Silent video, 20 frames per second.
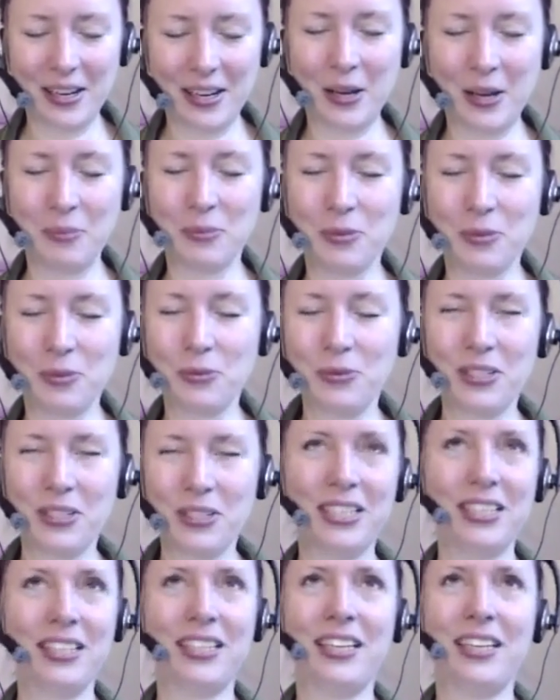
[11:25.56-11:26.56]

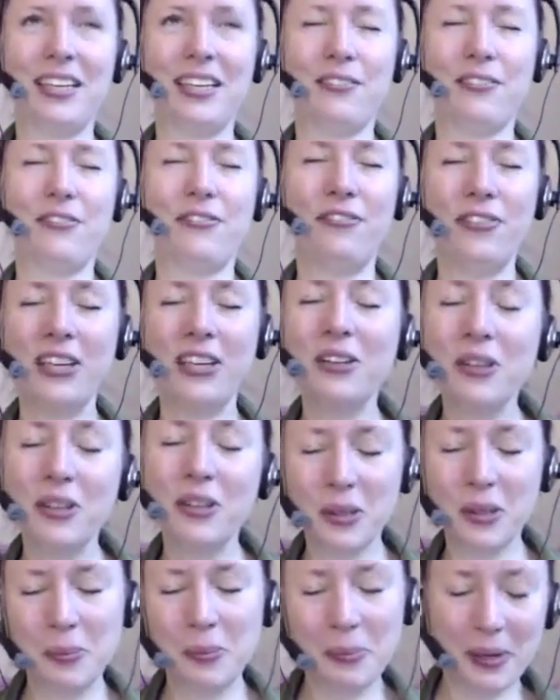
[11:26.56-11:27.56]
really
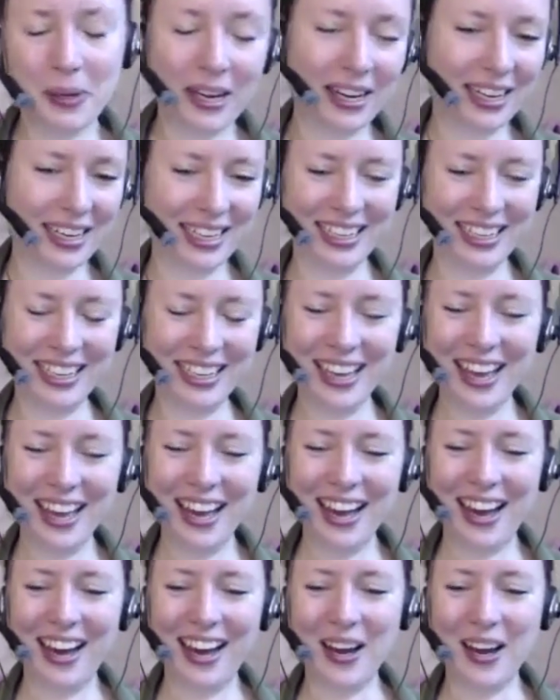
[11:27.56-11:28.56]
feel-good body,
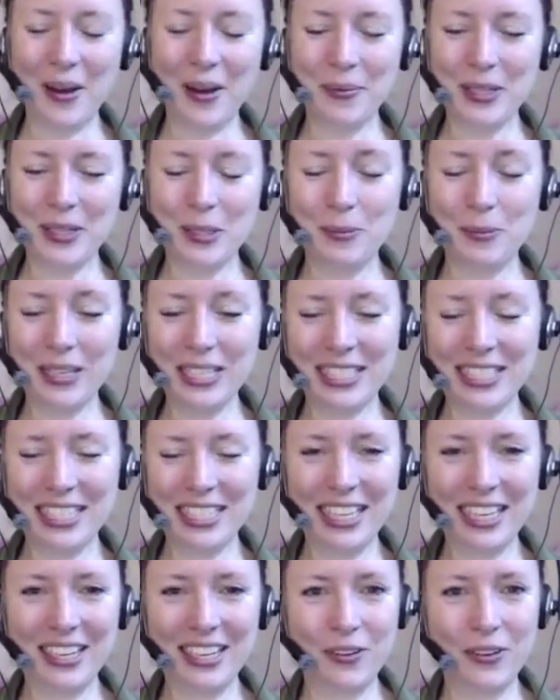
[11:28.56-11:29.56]
it's
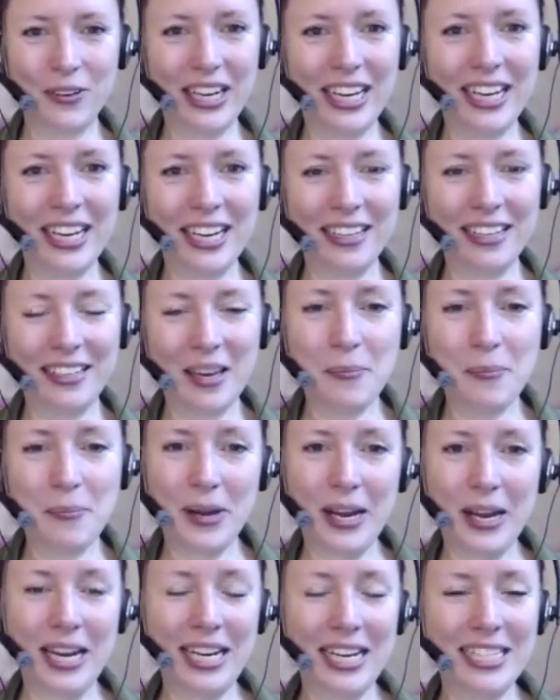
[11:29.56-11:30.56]
basically creating the
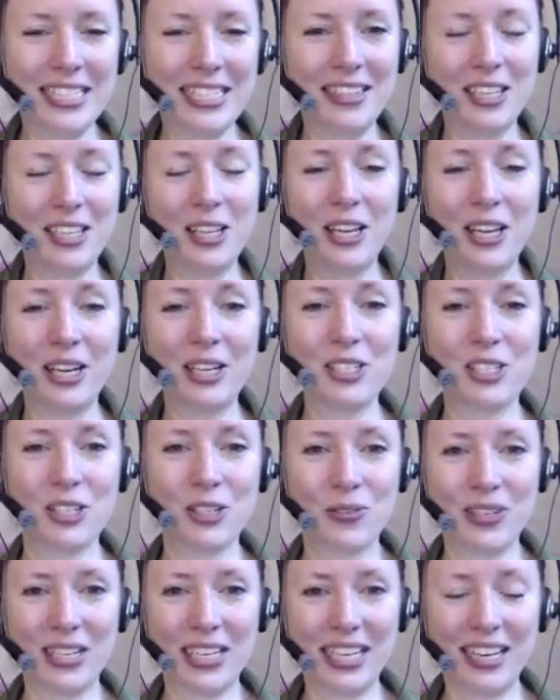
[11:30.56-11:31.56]
abundance and the
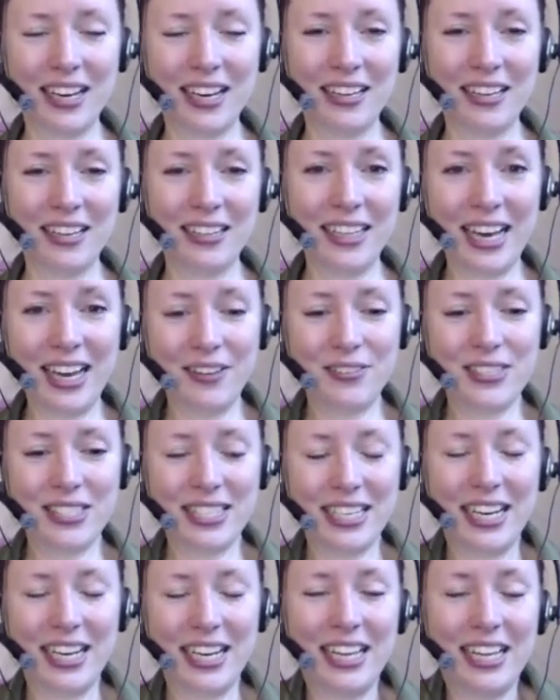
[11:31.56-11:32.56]
luxury
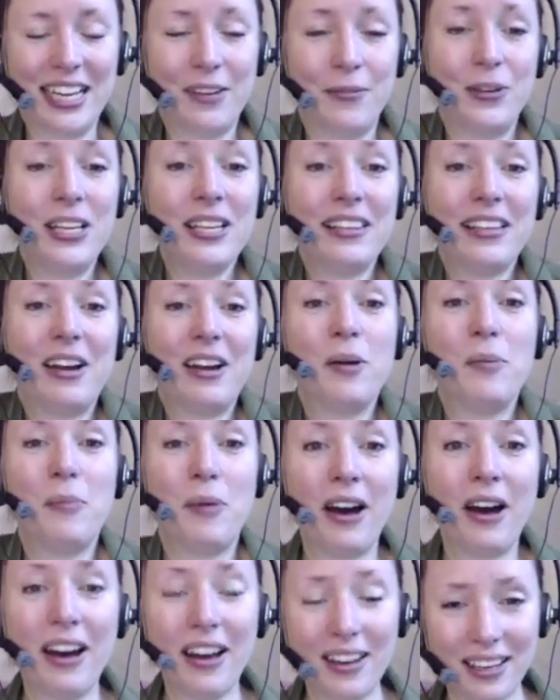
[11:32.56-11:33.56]
lifestyle with our
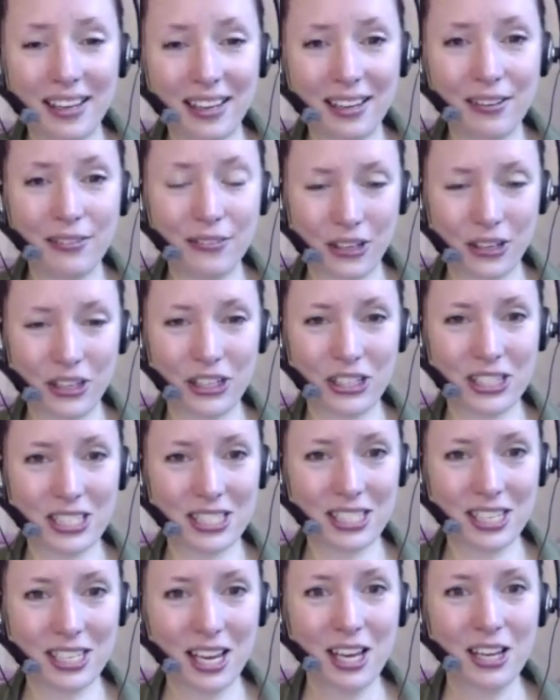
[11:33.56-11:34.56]
body
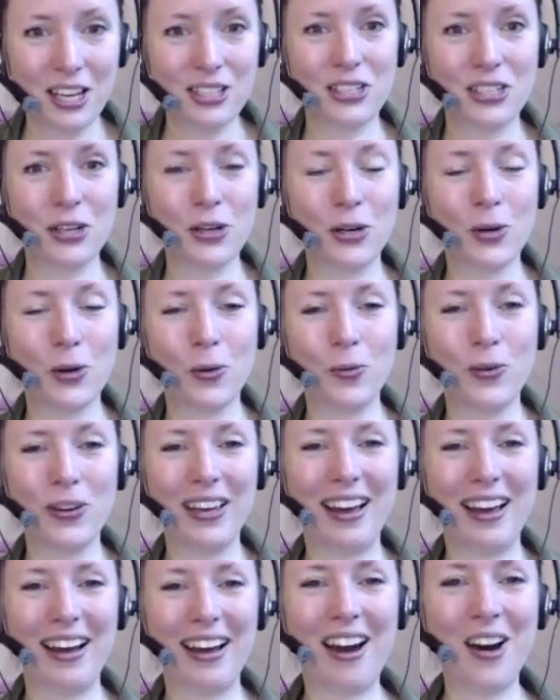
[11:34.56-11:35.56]
first. So
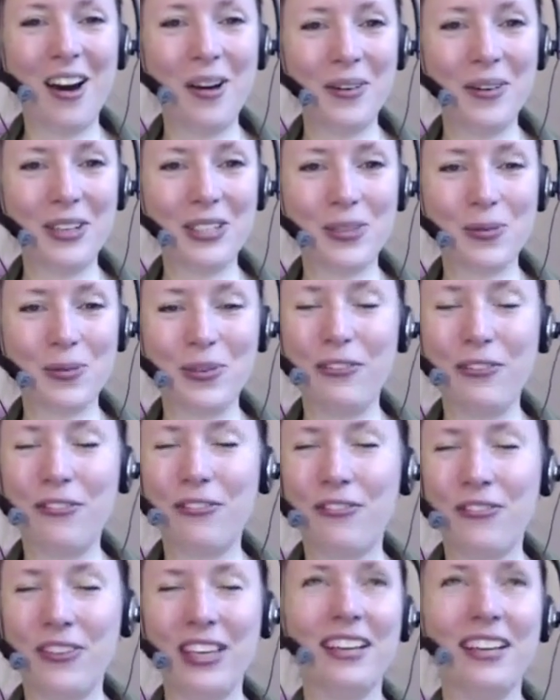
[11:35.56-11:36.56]
we
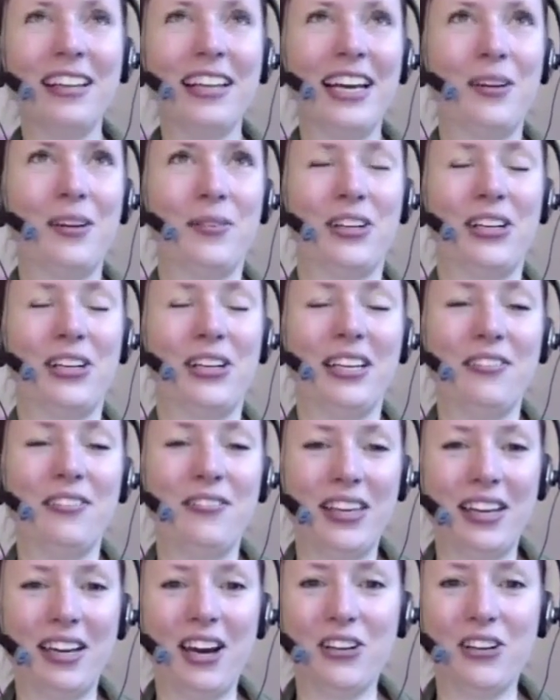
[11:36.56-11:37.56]
feel like we're
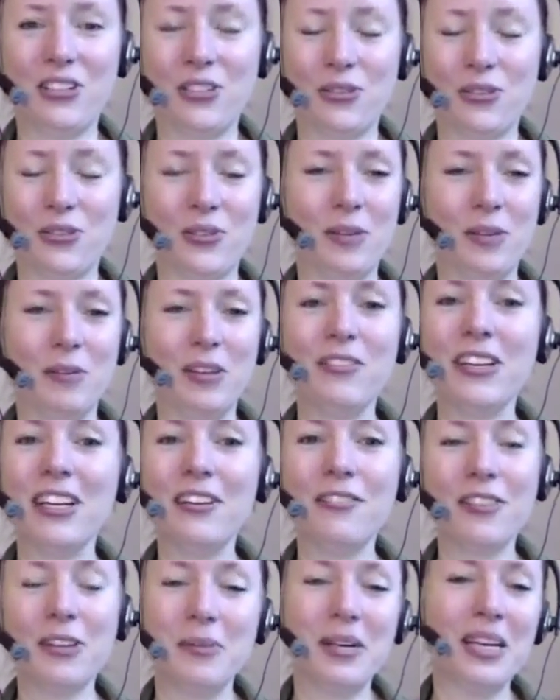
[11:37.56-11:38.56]
living our dream, even
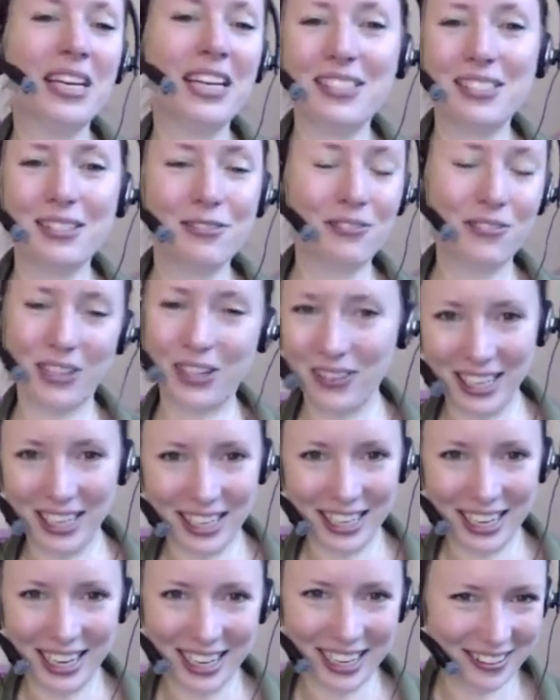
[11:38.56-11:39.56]
if the money isn't
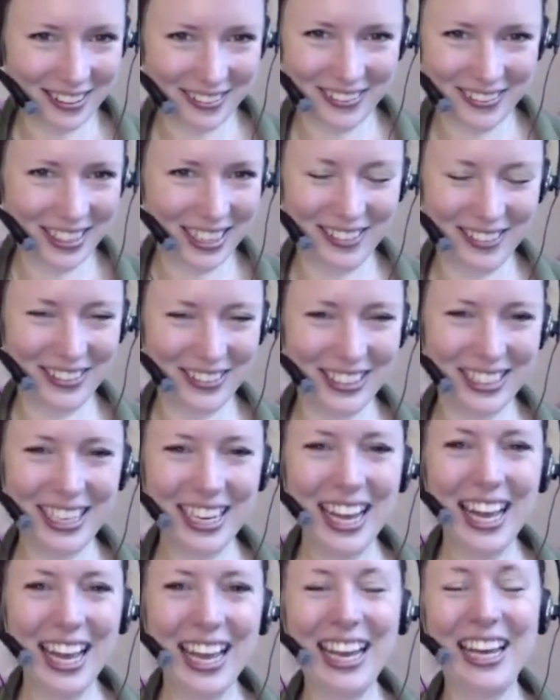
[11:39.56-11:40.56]
flowing yet or whatever.
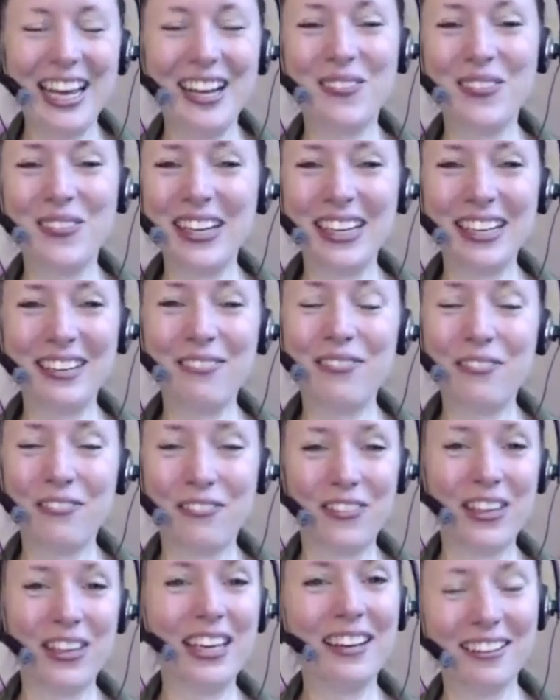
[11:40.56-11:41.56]
Like we can
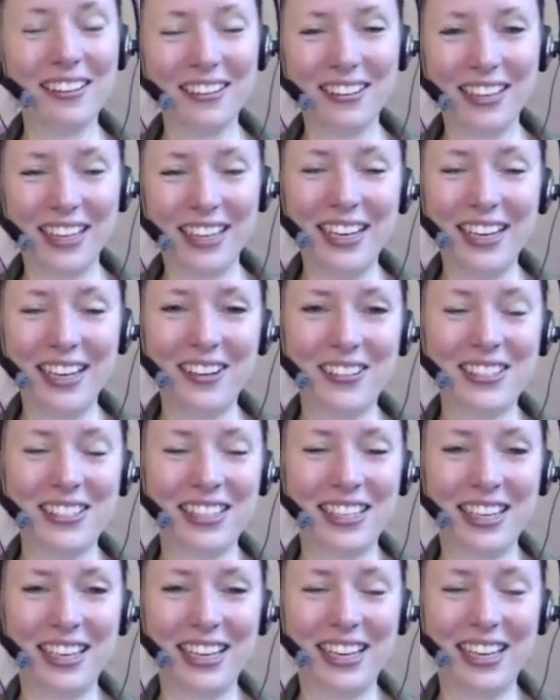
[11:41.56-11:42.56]
feel in our
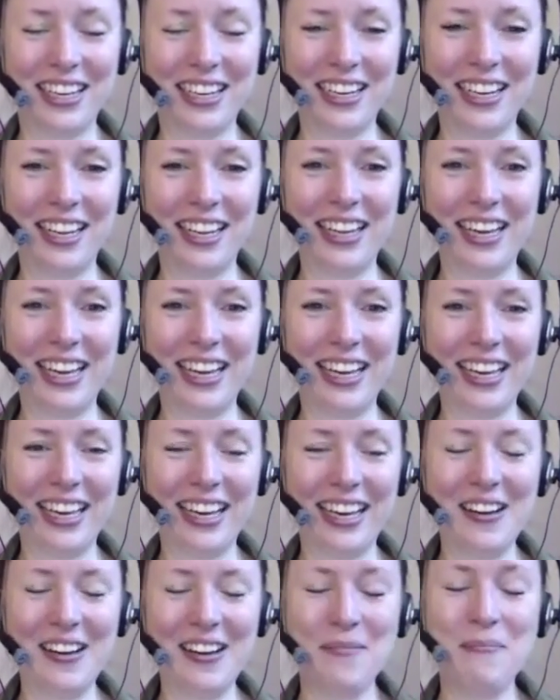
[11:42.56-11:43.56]
skin like
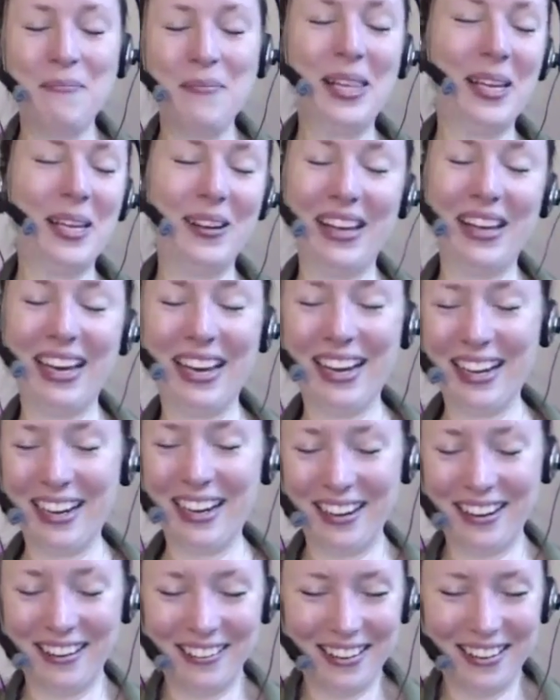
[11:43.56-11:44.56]
a
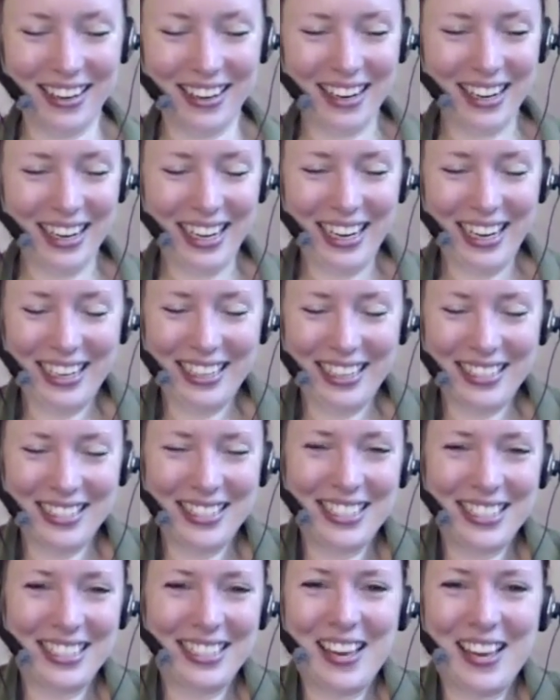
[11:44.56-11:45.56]
millionaire, or like
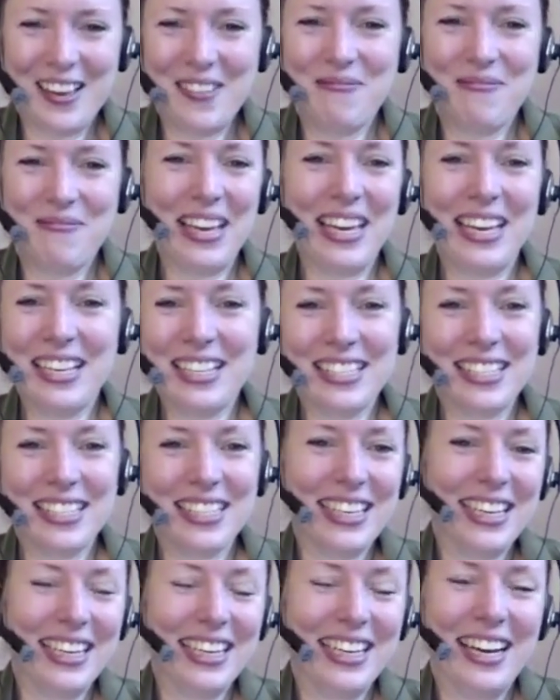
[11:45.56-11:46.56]
just
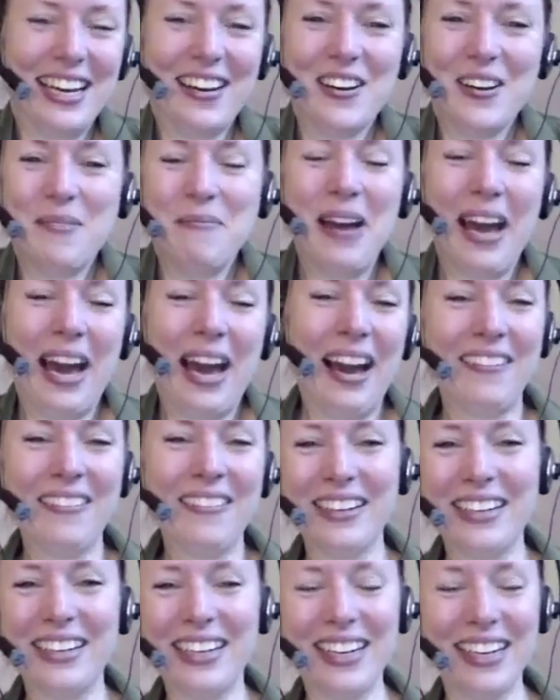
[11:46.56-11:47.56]
amazing,
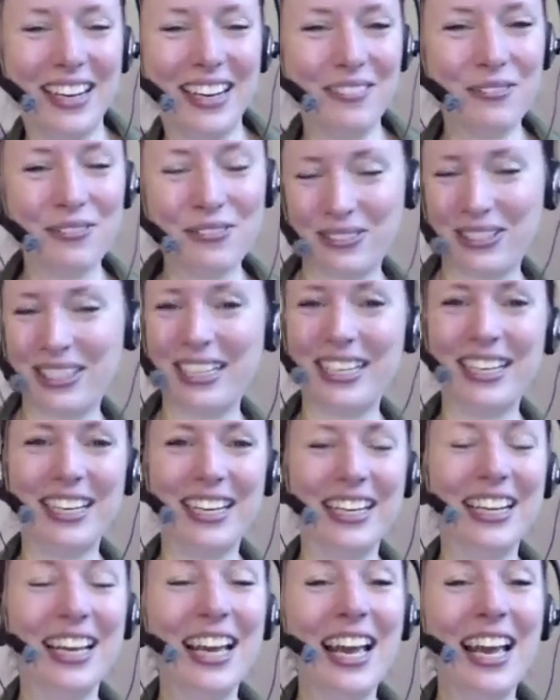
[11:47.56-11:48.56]
empowered and
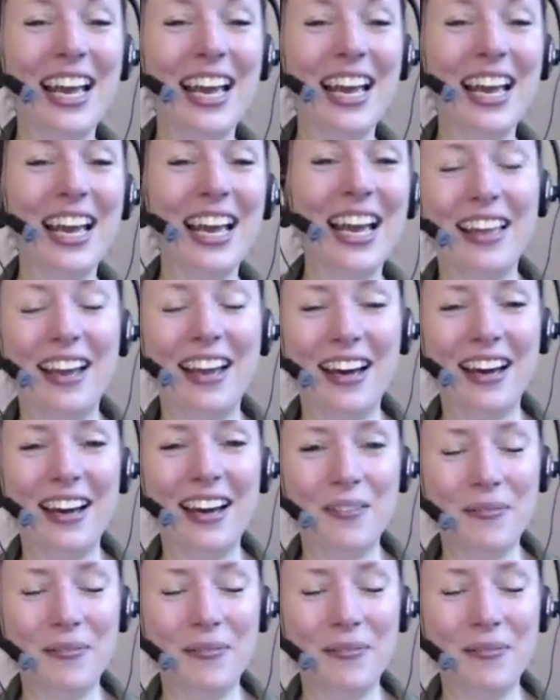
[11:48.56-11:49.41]
free, and